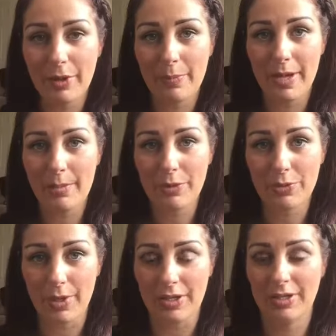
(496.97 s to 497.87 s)
you'll be able
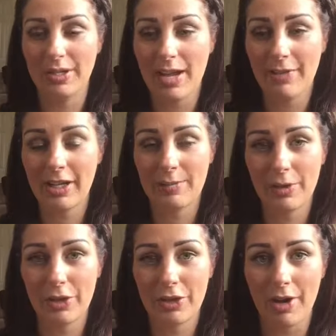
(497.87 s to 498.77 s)
to ask. You're never going to
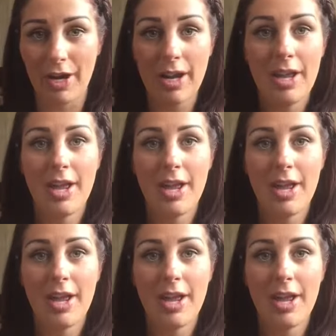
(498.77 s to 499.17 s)
be on your own.